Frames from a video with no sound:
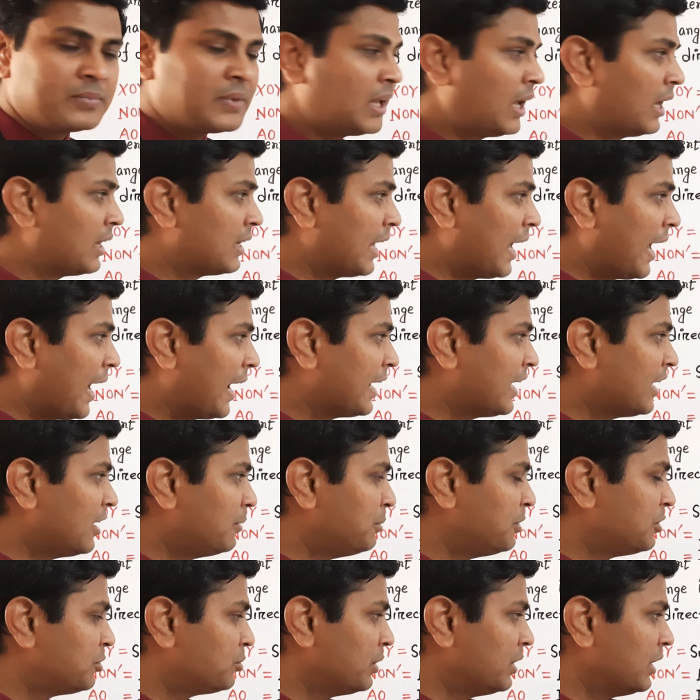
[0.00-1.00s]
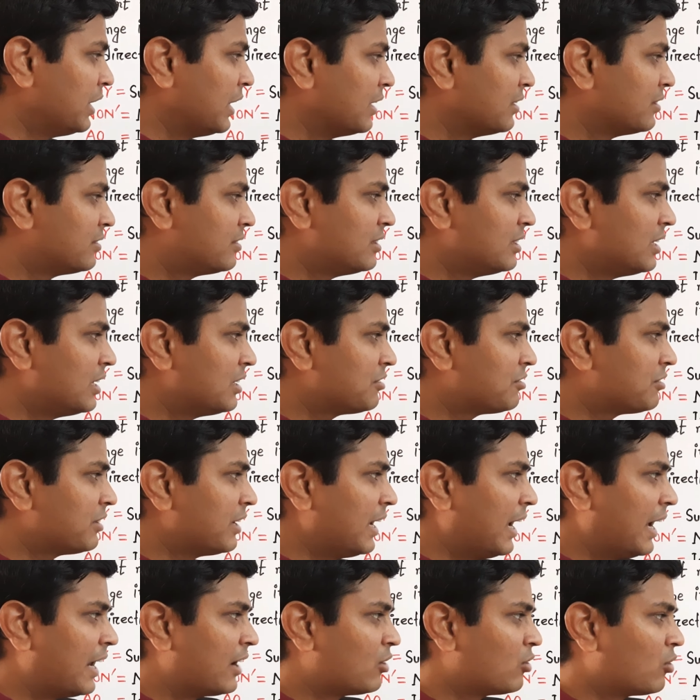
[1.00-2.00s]
And the angle between incident ray
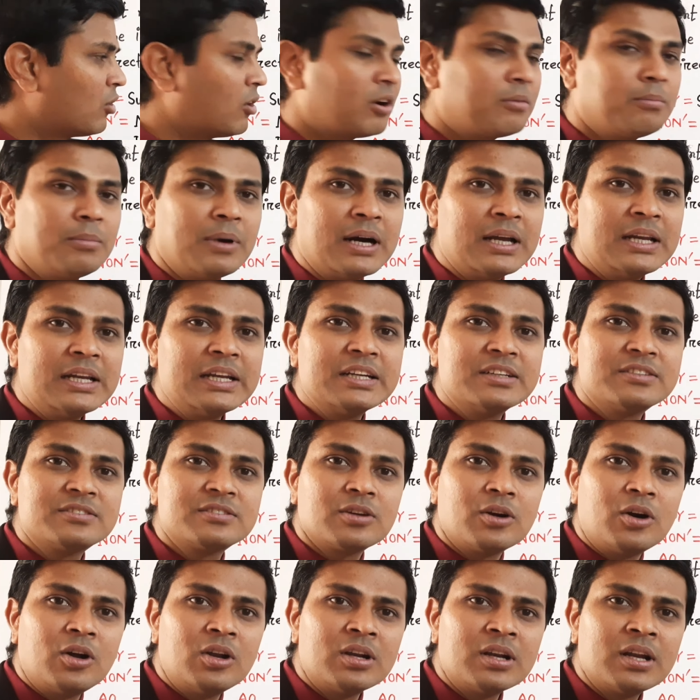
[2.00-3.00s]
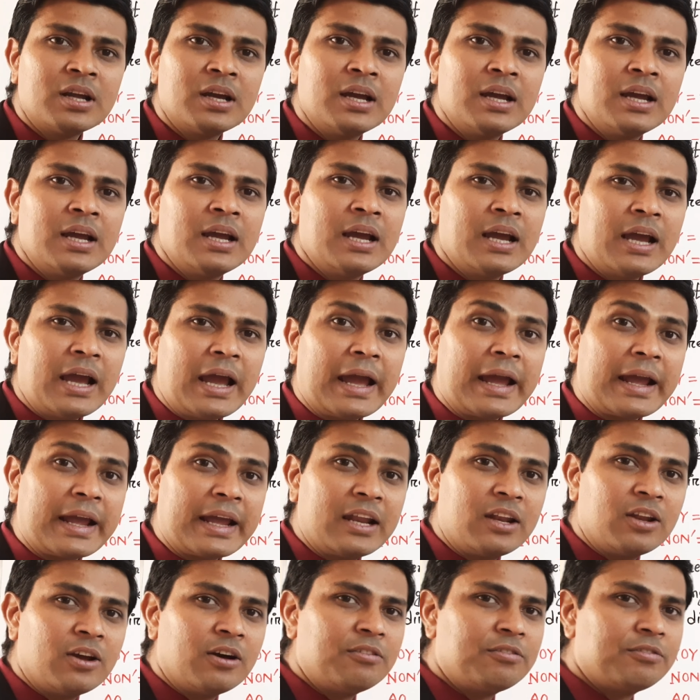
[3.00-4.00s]
and normal, it's called
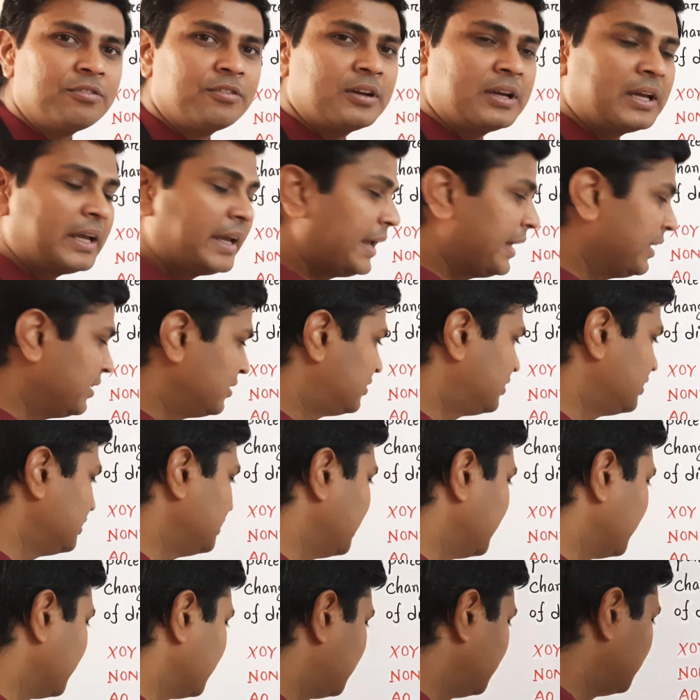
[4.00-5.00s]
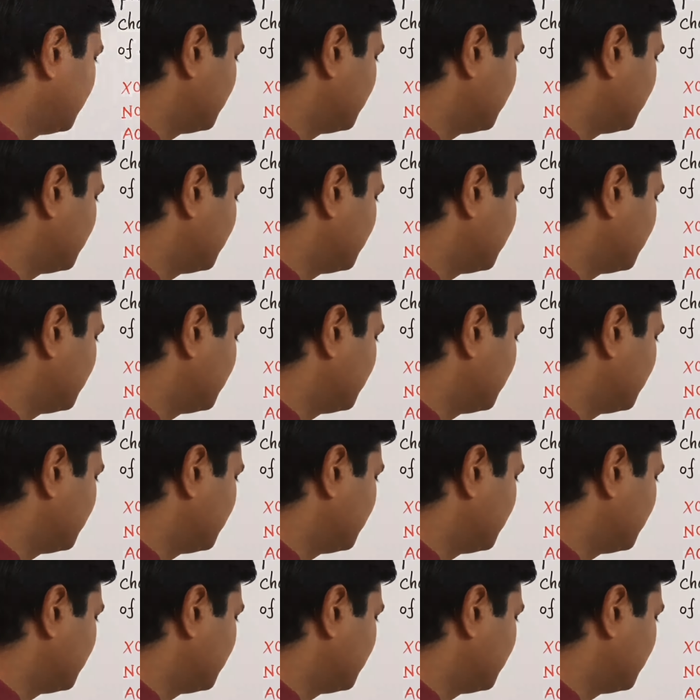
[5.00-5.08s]
angle of incident.